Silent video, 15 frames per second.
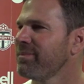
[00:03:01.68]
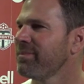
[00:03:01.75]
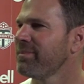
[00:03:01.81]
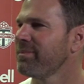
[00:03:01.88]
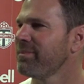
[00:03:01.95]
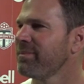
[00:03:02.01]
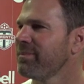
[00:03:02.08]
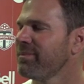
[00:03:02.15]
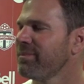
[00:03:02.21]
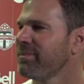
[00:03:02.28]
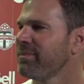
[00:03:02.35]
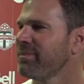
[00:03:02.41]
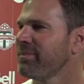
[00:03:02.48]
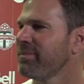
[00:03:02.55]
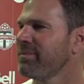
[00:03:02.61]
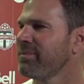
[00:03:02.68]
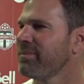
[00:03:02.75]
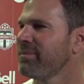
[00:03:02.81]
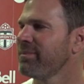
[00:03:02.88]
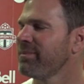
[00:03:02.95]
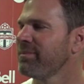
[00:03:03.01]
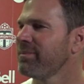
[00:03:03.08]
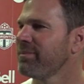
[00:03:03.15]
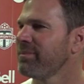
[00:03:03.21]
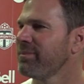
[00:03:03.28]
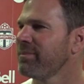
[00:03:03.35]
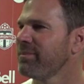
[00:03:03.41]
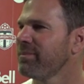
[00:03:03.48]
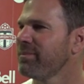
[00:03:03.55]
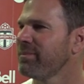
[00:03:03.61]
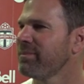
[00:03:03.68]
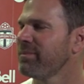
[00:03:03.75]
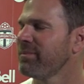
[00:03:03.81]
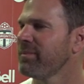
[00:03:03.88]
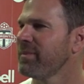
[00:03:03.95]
[no speech]